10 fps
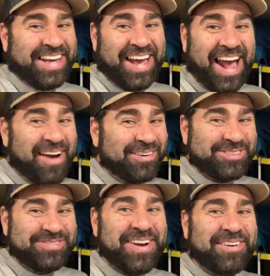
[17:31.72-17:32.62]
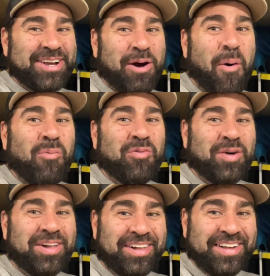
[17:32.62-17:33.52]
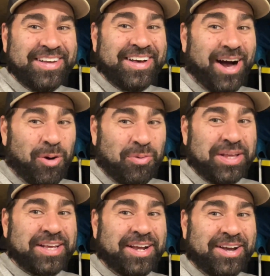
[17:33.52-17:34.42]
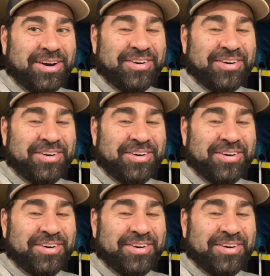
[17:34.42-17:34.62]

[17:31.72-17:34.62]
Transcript: I was very hopeful a week ago.